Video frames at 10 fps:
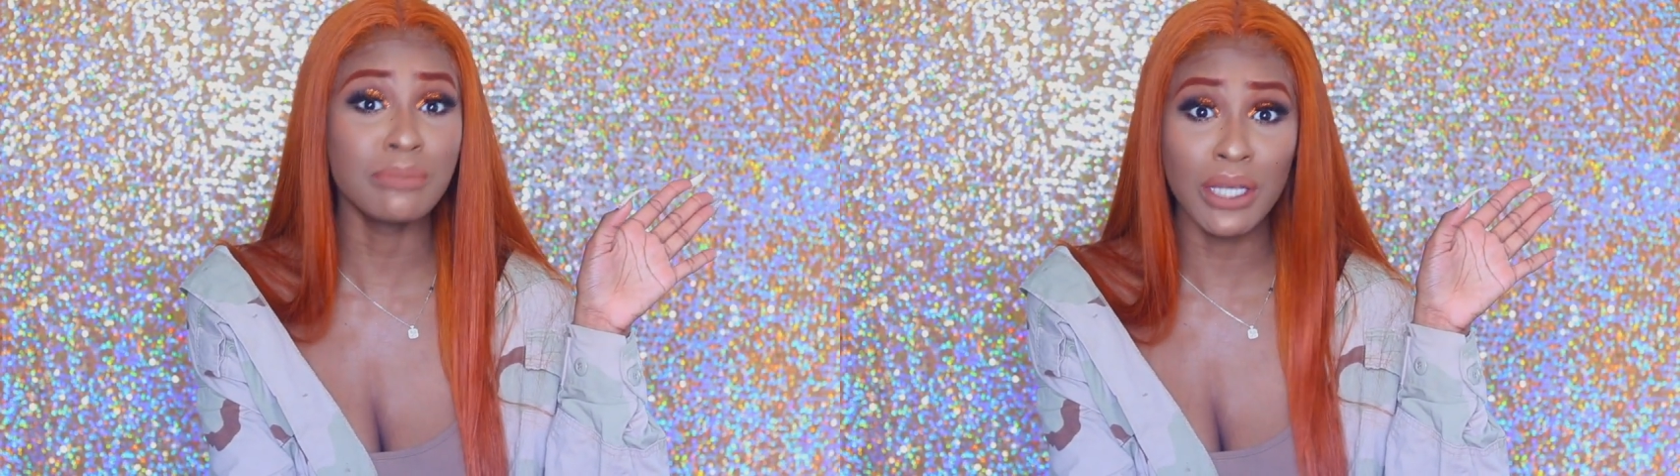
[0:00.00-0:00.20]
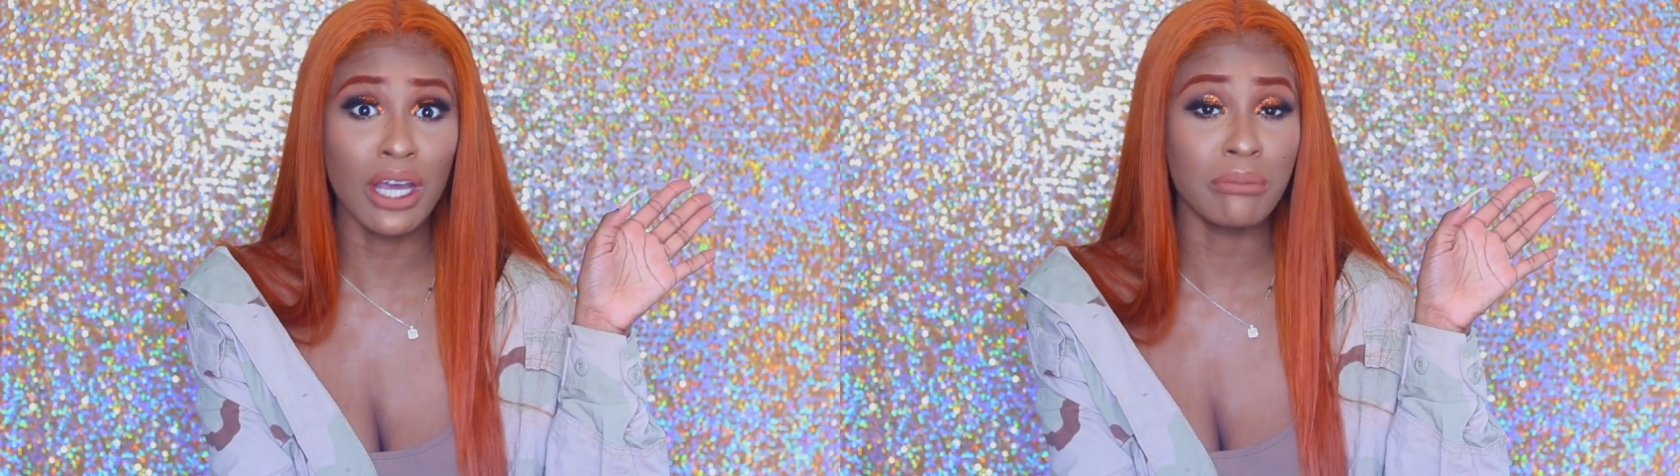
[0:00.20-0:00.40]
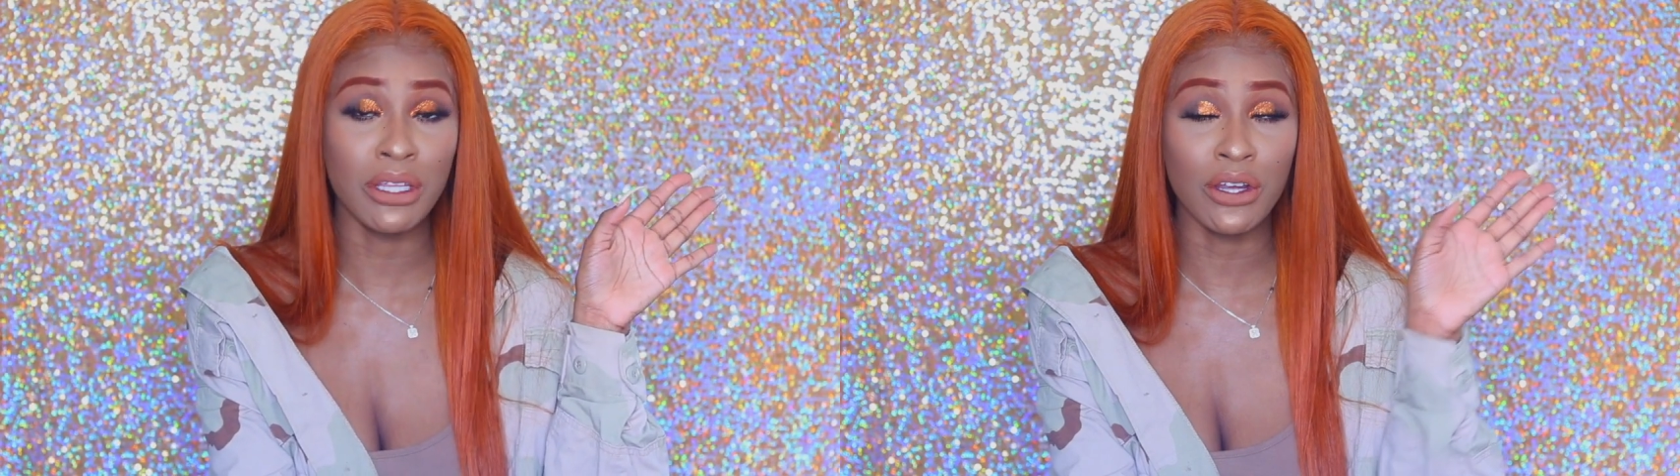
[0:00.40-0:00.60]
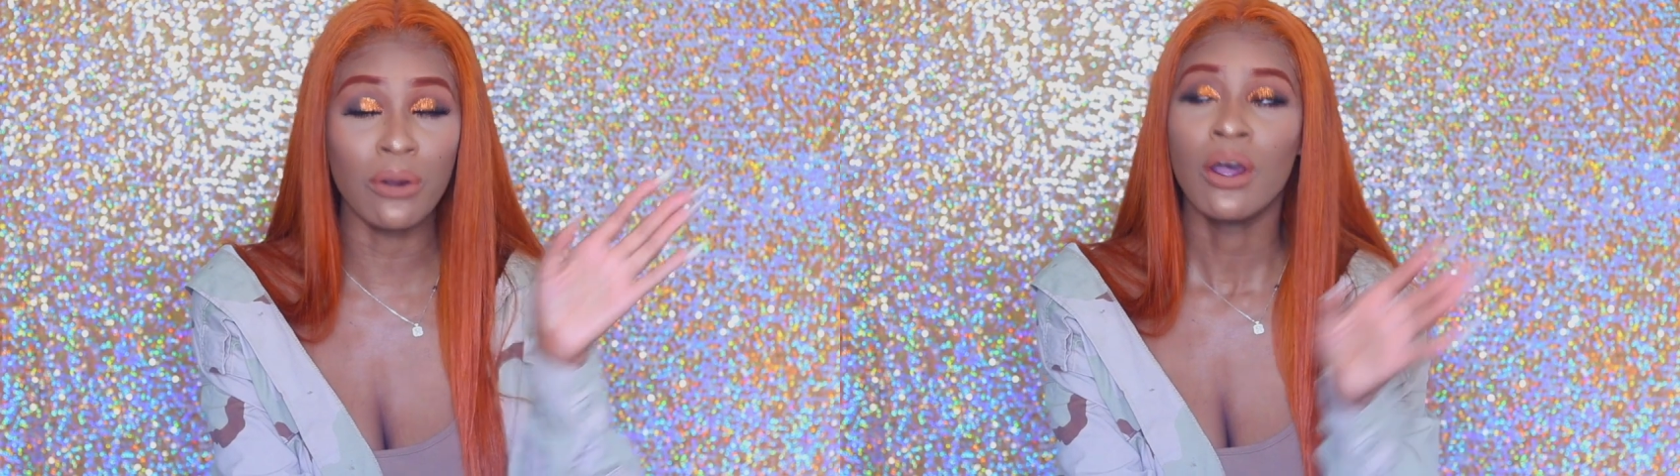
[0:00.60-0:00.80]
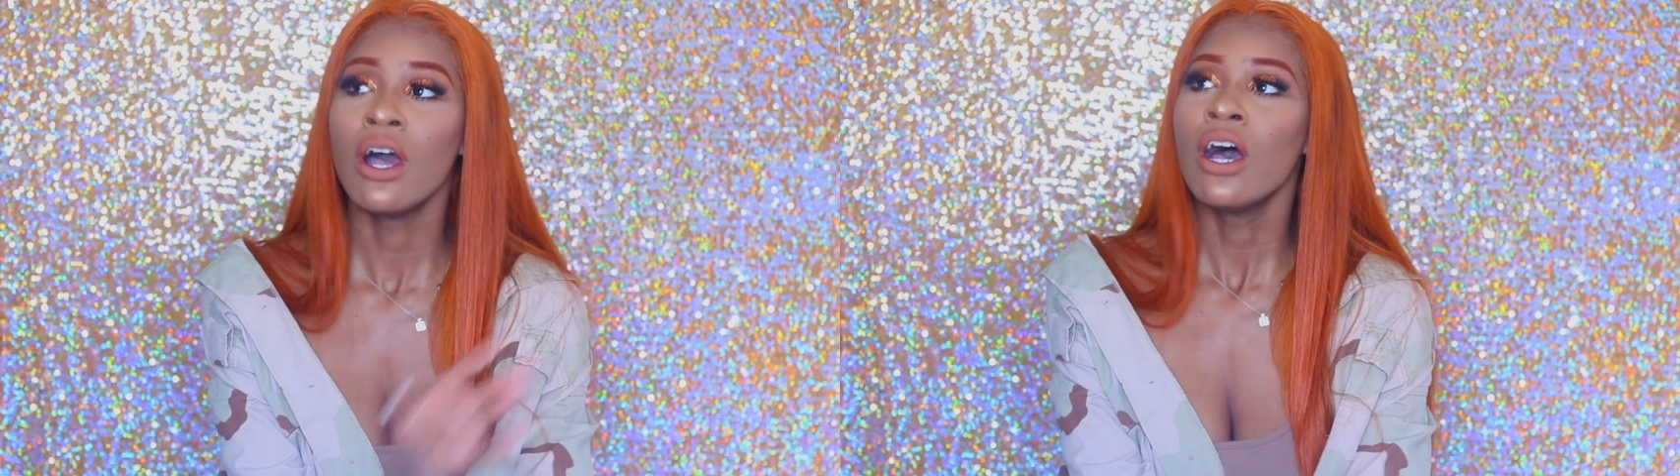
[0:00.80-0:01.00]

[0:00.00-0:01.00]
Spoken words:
beyond me though.